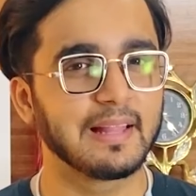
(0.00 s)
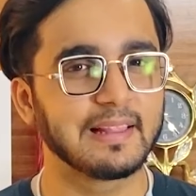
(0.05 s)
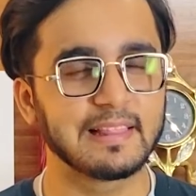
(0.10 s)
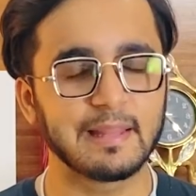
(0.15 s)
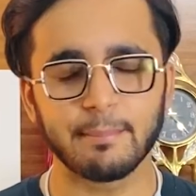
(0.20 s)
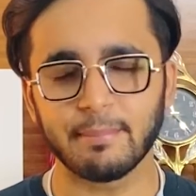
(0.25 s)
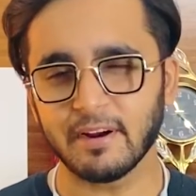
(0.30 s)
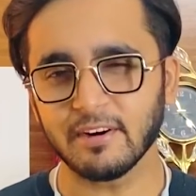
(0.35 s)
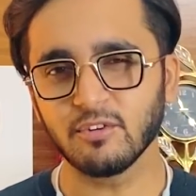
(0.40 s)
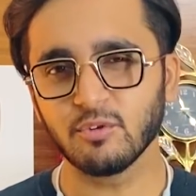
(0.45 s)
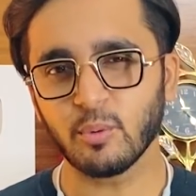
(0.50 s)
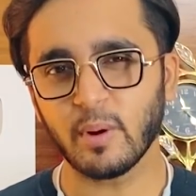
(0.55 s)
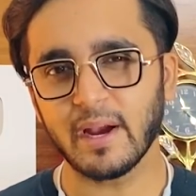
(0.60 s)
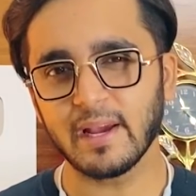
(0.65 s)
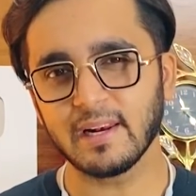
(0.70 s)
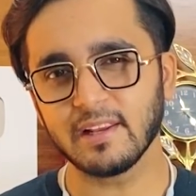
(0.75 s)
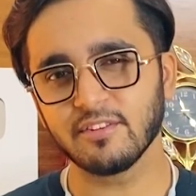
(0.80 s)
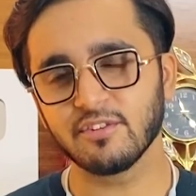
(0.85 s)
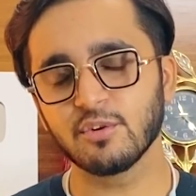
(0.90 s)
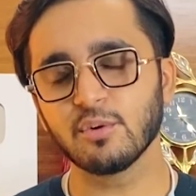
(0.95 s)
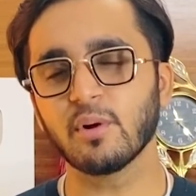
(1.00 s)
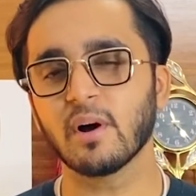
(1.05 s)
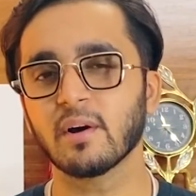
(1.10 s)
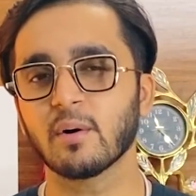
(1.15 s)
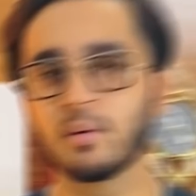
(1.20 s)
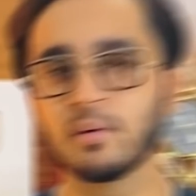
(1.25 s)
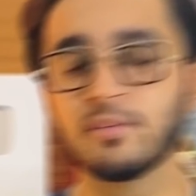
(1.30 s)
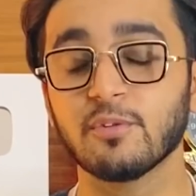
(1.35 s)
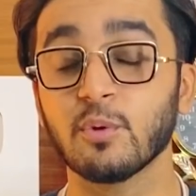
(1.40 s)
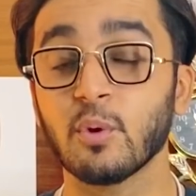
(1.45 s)
The Buds Wireless 2
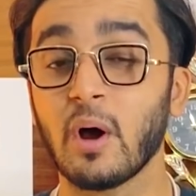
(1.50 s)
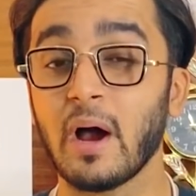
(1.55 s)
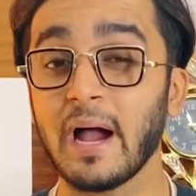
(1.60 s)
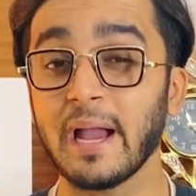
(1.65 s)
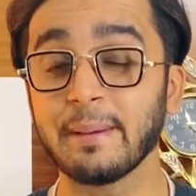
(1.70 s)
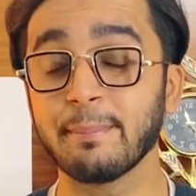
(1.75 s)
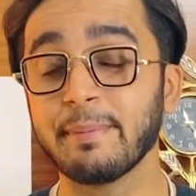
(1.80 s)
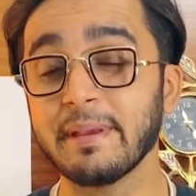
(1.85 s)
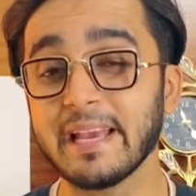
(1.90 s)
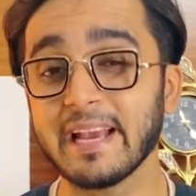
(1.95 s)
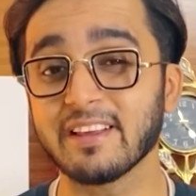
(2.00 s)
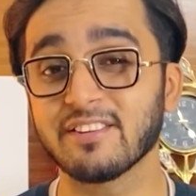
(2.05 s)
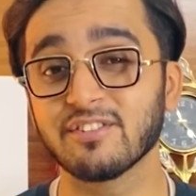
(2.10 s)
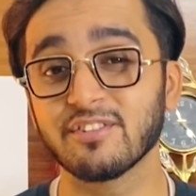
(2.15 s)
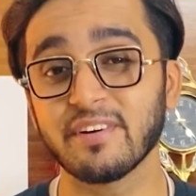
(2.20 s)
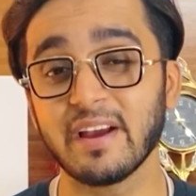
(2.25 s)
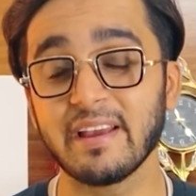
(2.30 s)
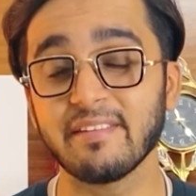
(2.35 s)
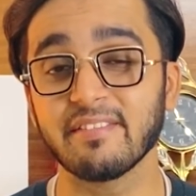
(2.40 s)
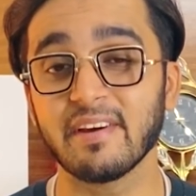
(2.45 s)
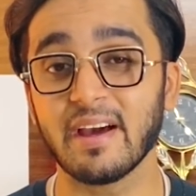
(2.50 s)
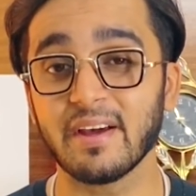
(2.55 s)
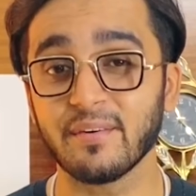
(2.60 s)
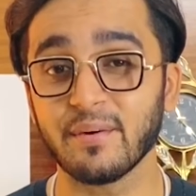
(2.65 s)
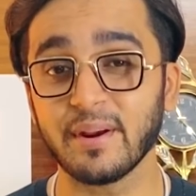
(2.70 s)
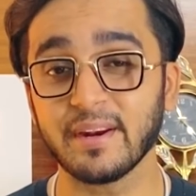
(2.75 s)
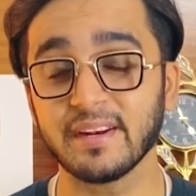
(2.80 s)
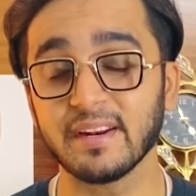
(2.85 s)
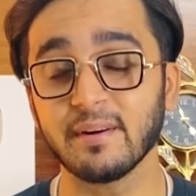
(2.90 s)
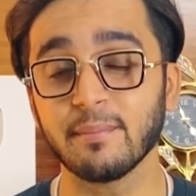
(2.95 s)
are also IPX5
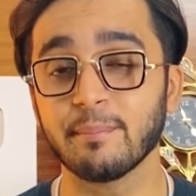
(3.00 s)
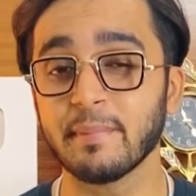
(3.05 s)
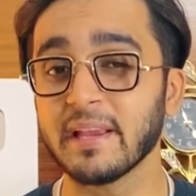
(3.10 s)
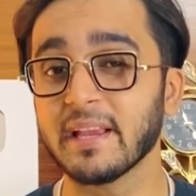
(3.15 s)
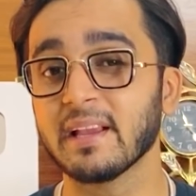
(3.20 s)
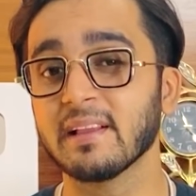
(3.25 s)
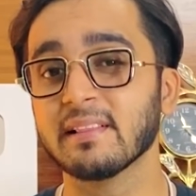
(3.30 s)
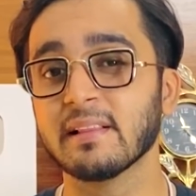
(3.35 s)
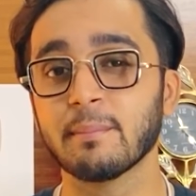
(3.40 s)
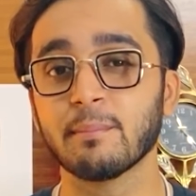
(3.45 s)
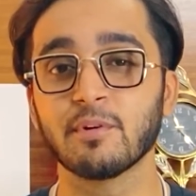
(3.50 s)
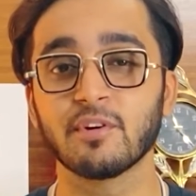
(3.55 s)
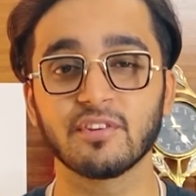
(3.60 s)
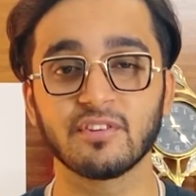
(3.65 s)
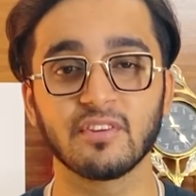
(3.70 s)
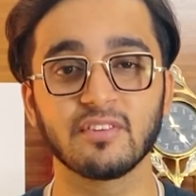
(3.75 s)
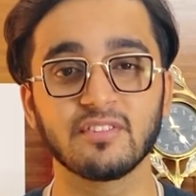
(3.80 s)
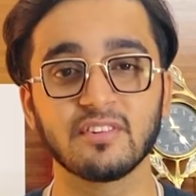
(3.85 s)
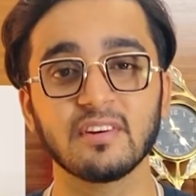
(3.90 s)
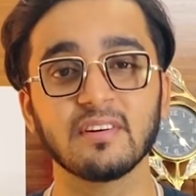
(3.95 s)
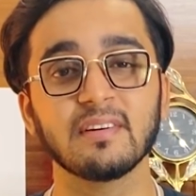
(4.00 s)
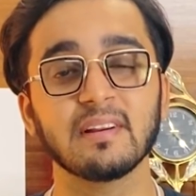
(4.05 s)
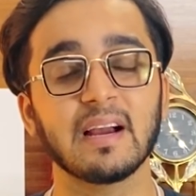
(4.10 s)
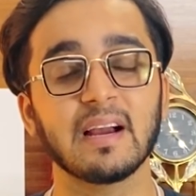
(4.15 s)
rated, making them resistant